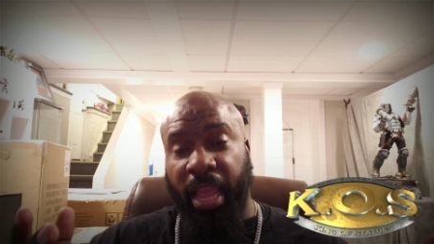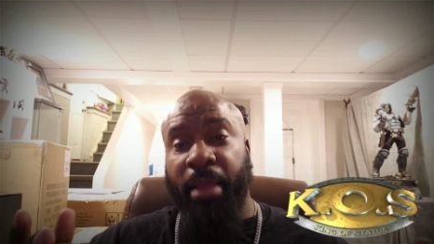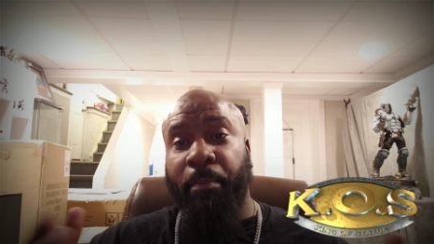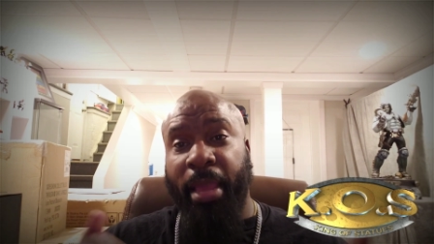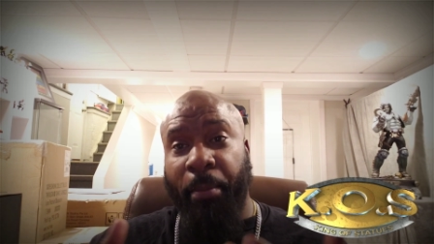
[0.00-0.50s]

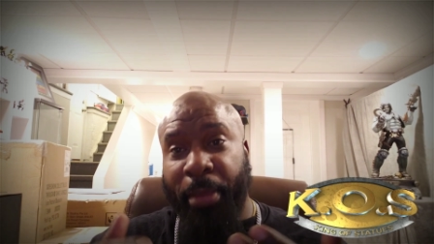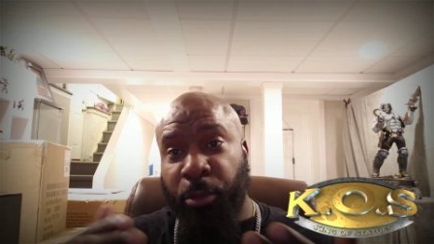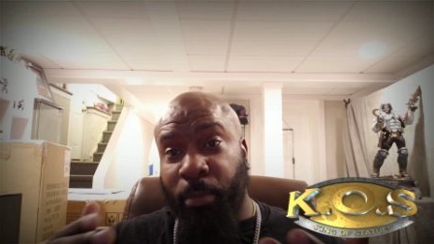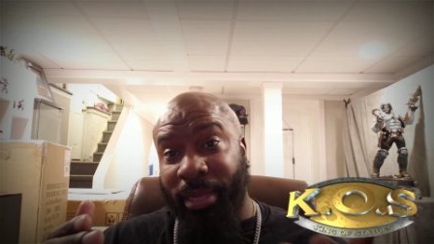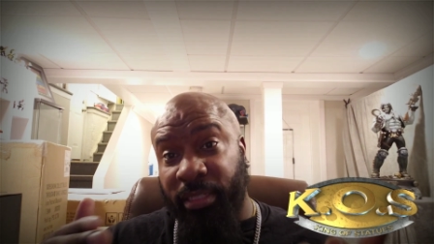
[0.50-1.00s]
And maybe
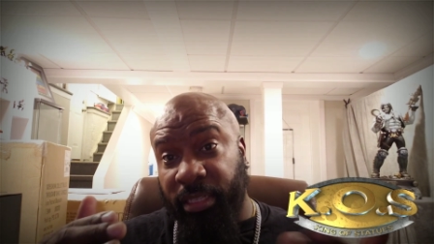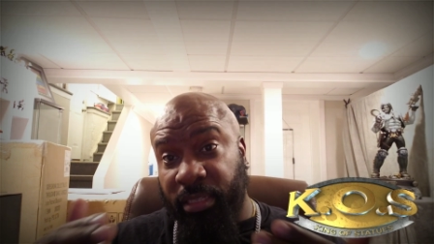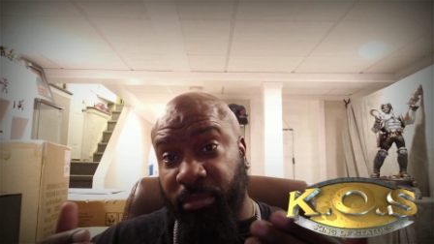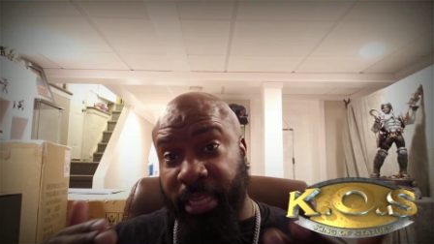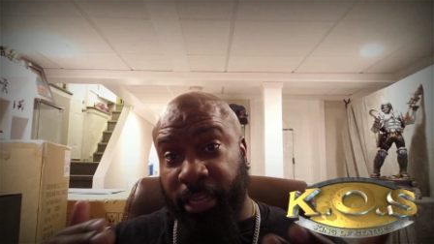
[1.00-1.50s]
you might see
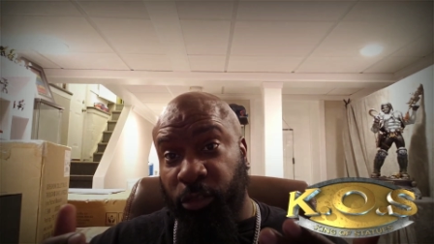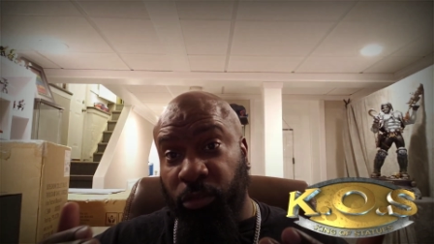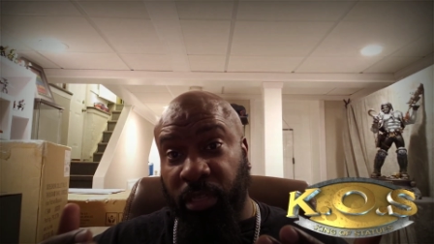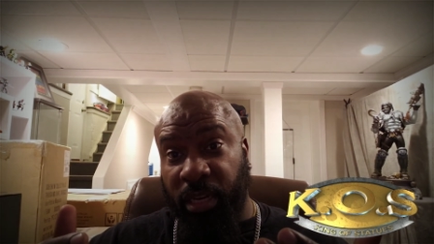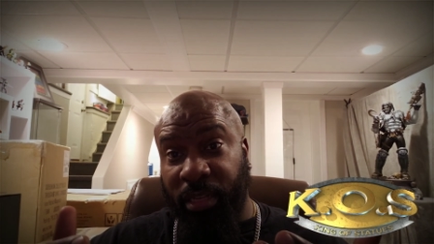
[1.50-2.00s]
some
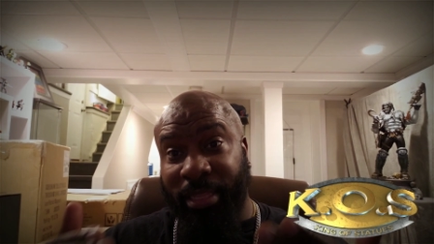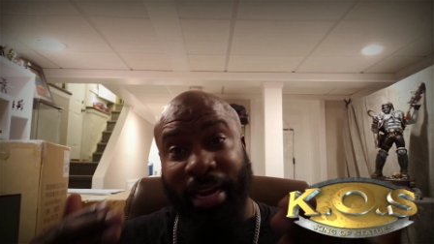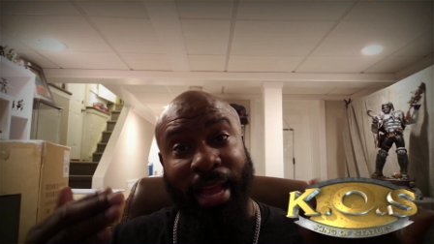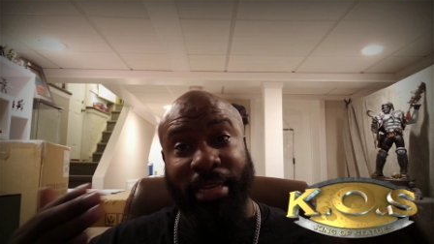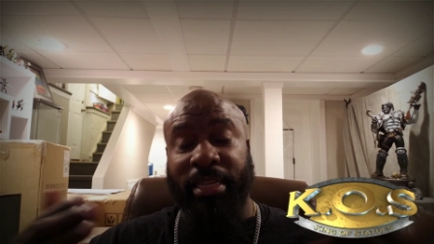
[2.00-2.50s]
statues in there
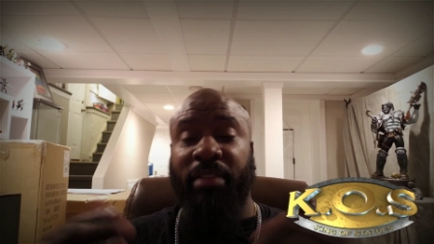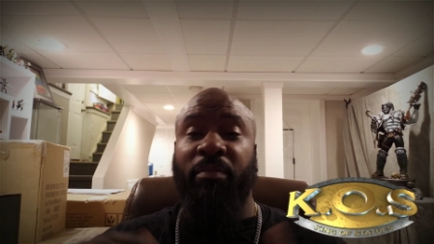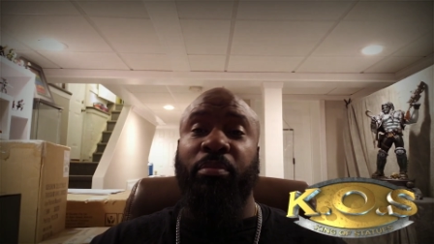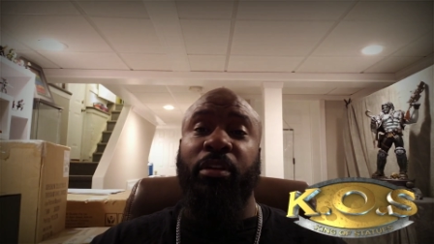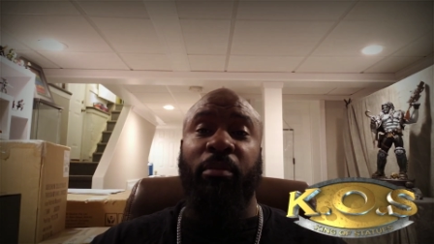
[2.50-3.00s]
that I didn't
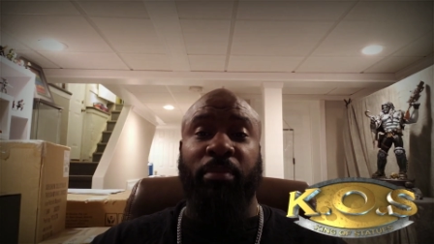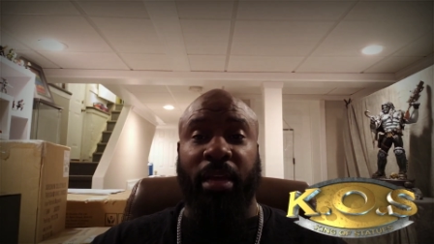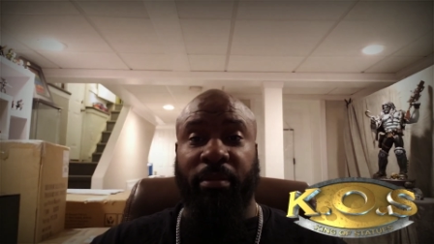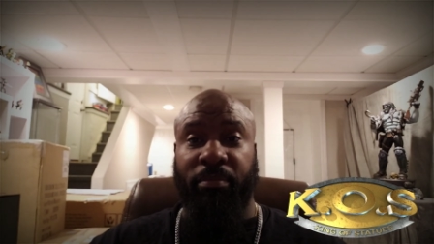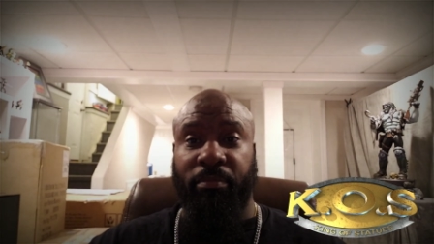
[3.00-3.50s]
even put up yet.